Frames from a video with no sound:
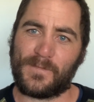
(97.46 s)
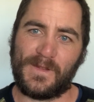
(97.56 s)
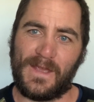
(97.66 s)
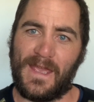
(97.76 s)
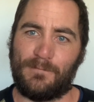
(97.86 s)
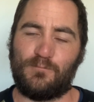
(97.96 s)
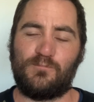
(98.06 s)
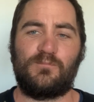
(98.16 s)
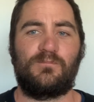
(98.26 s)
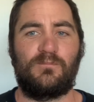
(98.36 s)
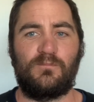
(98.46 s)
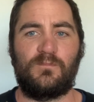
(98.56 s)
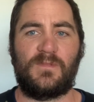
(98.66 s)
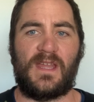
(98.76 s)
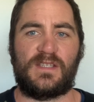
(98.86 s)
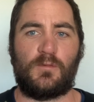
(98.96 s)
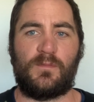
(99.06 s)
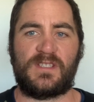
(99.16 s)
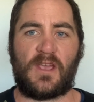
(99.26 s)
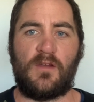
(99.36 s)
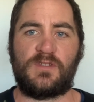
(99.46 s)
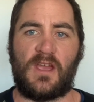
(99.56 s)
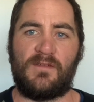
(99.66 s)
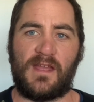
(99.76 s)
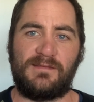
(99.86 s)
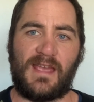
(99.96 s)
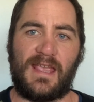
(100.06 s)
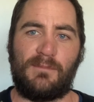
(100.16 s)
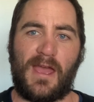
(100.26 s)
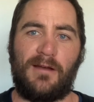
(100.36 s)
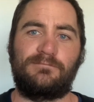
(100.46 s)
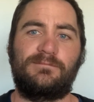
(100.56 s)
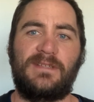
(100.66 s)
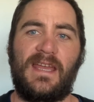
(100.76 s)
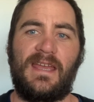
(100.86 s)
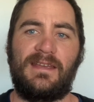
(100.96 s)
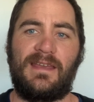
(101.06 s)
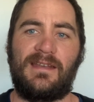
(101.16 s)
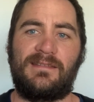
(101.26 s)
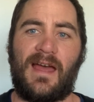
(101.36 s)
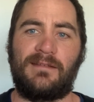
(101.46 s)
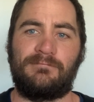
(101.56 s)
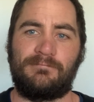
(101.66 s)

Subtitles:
Yeah, gonna swap the scopes over, take them out, and get it done.